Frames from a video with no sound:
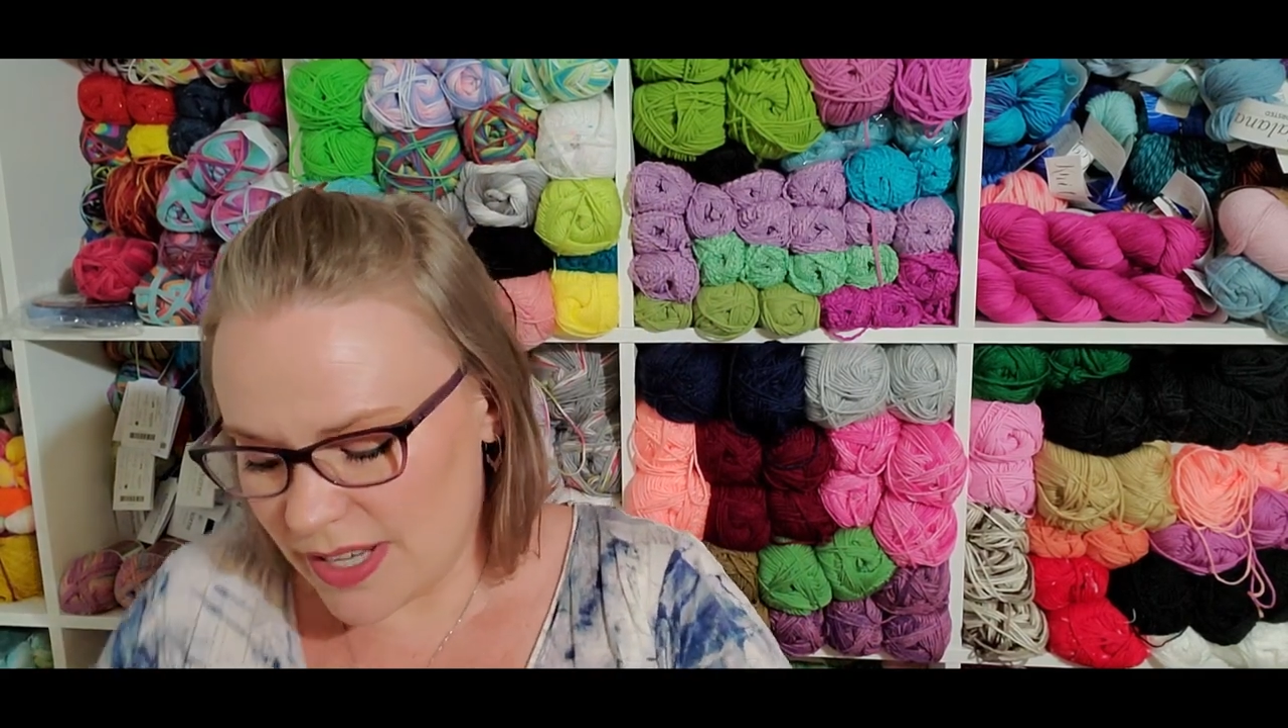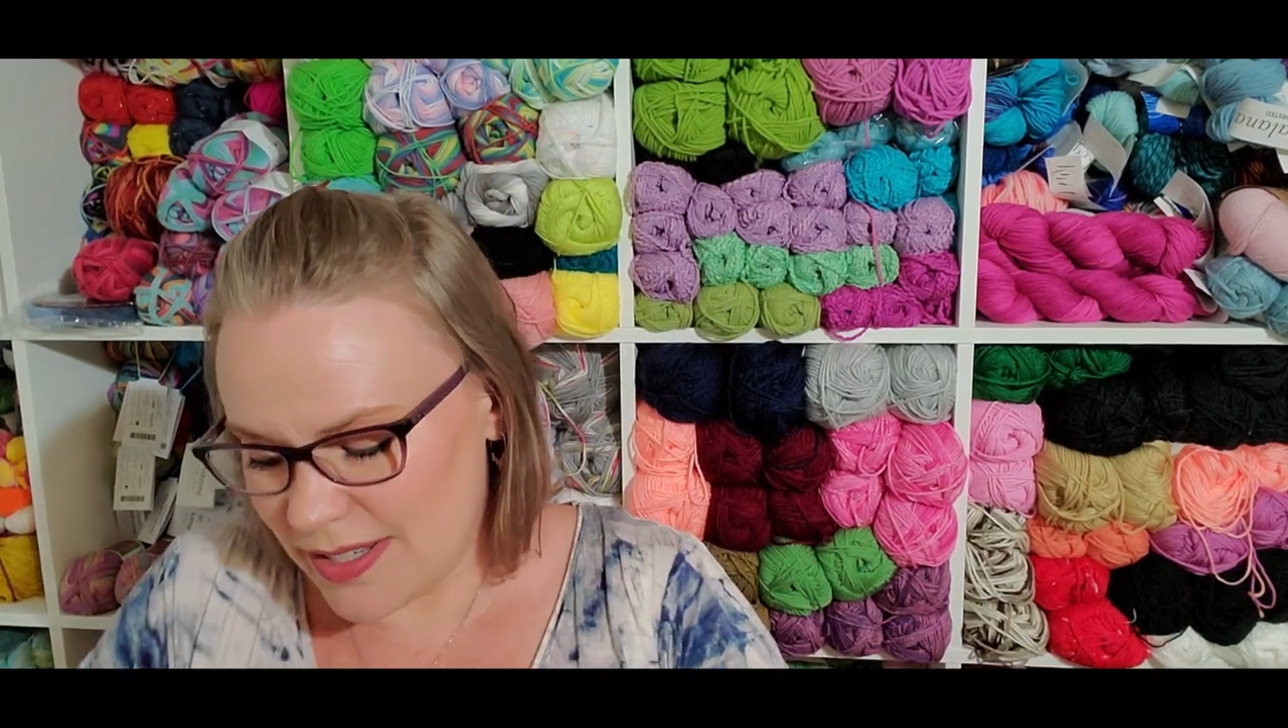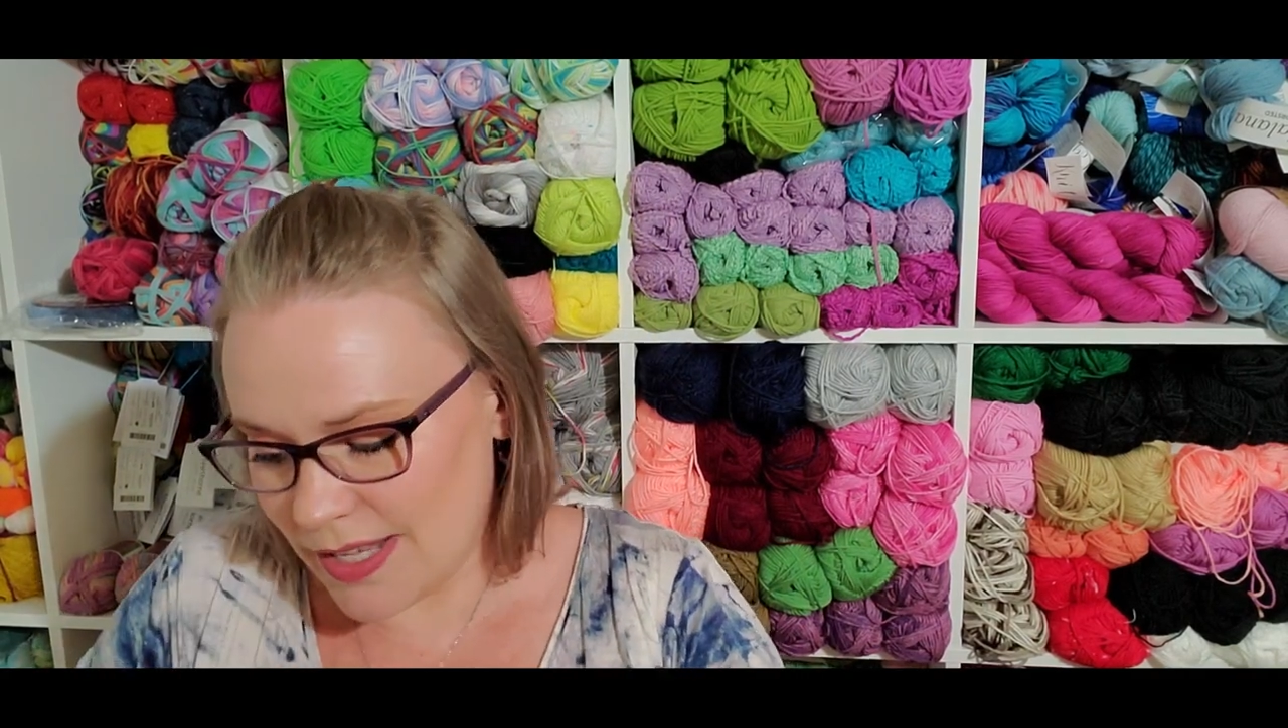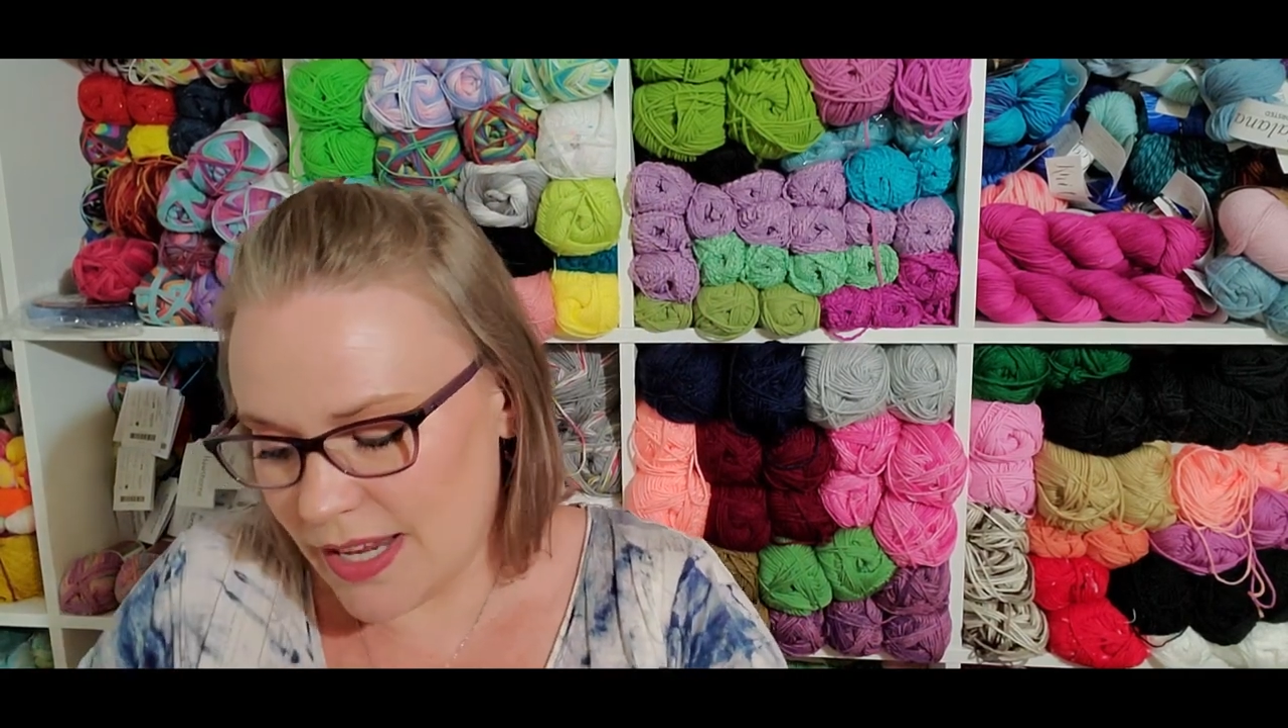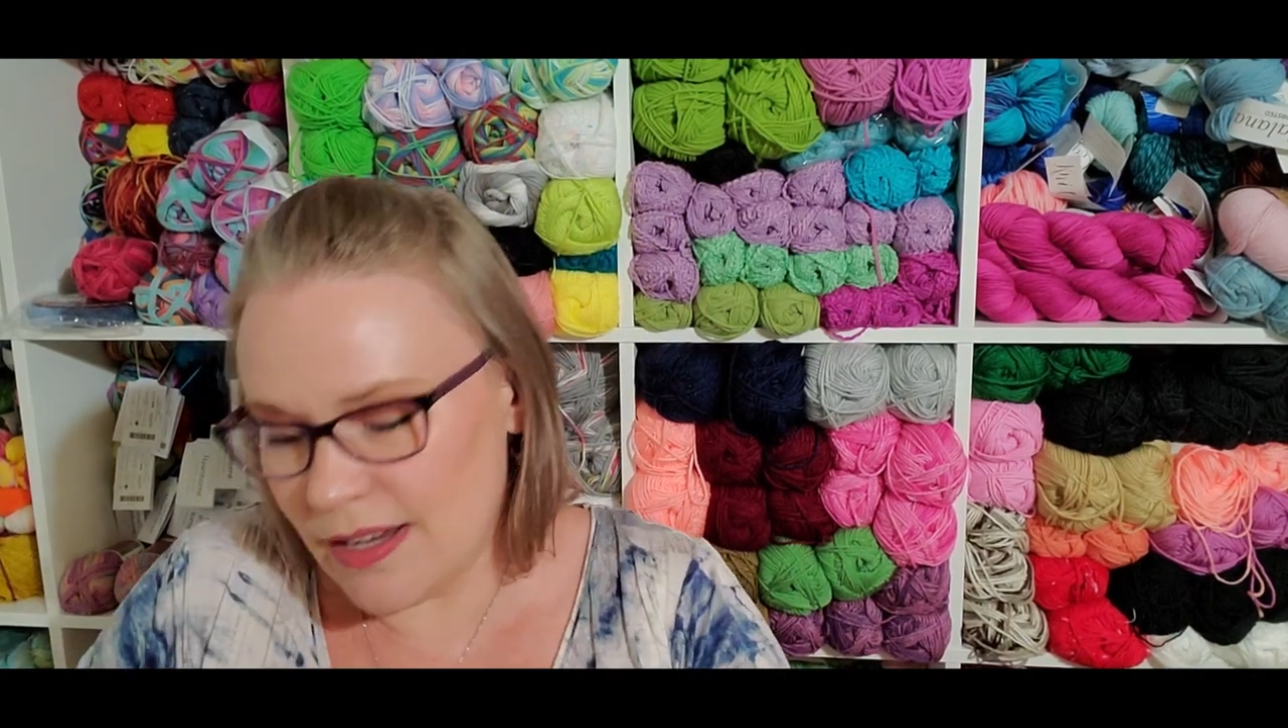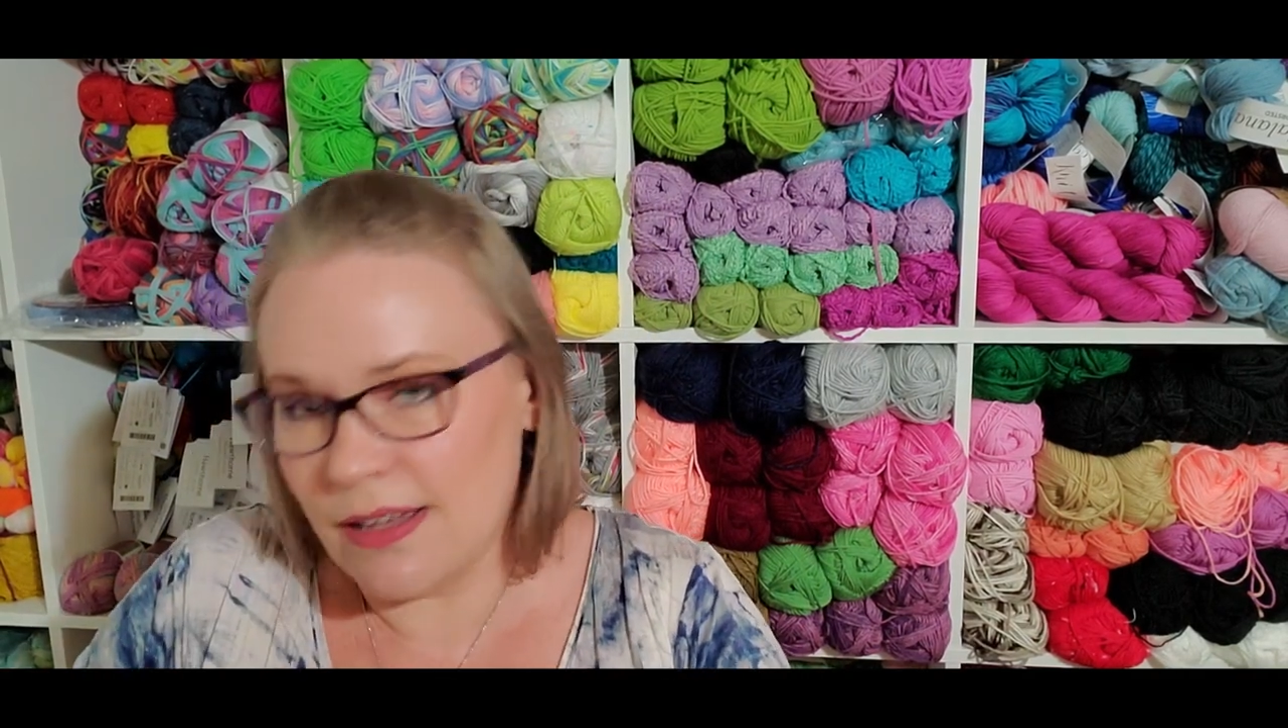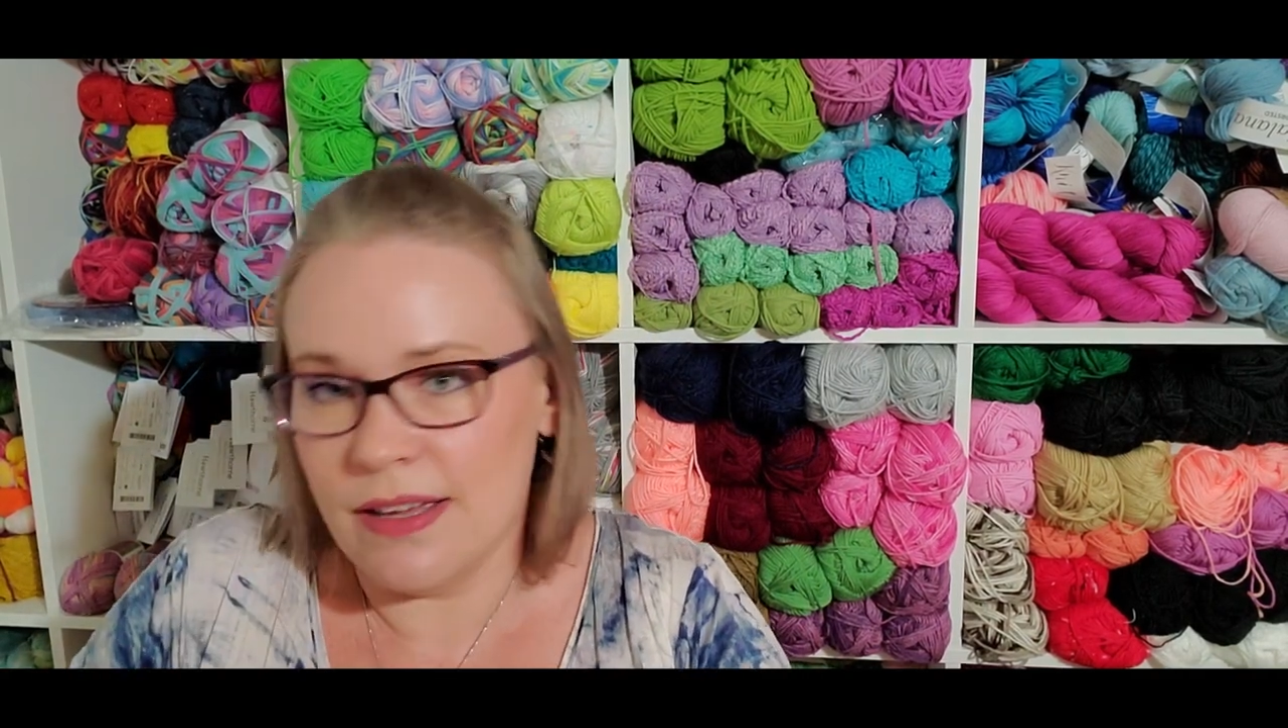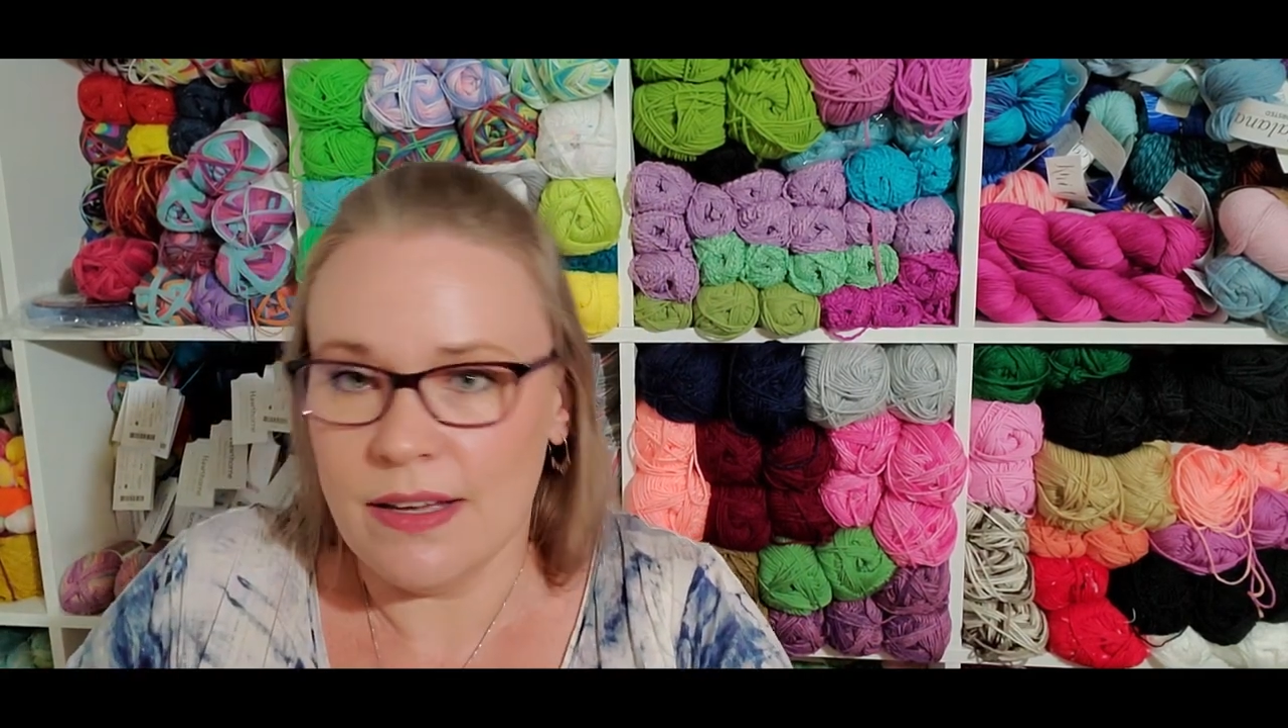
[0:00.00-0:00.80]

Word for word: That's like